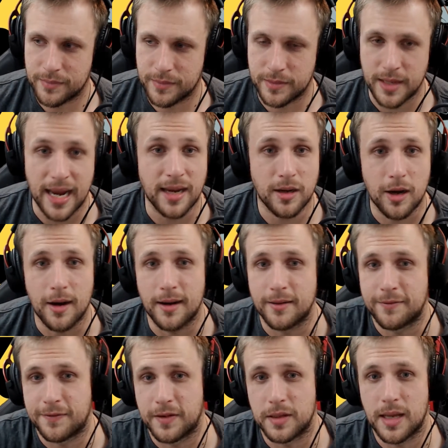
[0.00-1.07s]
thank
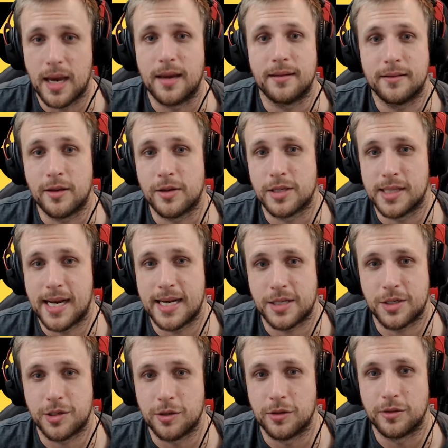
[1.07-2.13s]
God for those
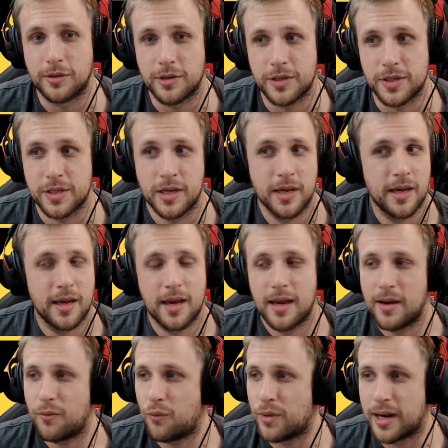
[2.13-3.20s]
last two, because
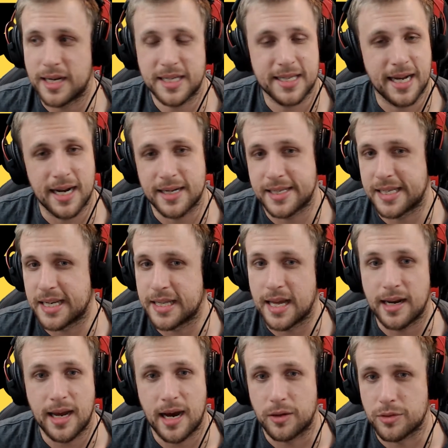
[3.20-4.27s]
when I started seeing
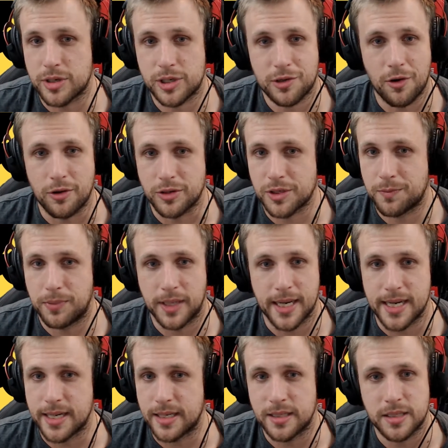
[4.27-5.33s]
that Elder Scrolls
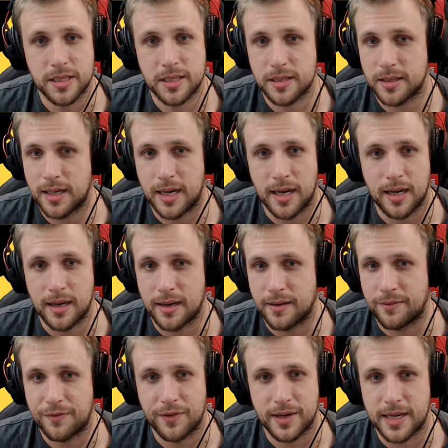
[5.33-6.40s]
Blades
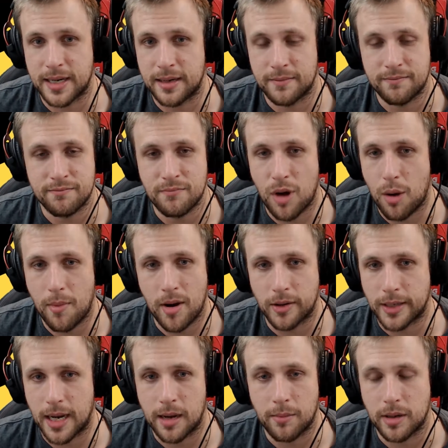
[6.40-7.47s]
freaking mobile
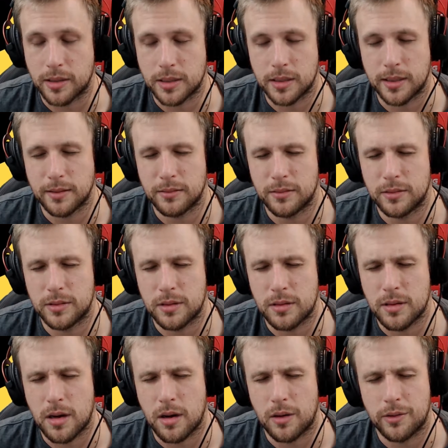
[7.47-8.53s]
game, I was like,
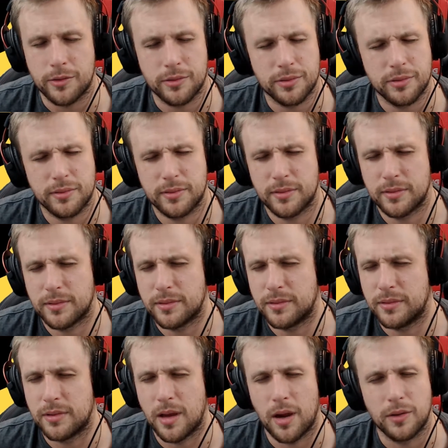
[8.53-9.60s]
no,
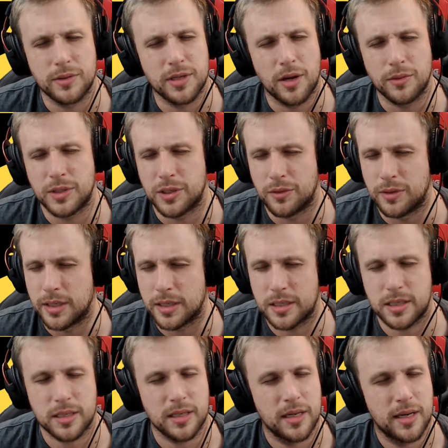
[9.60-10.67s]
don't do this.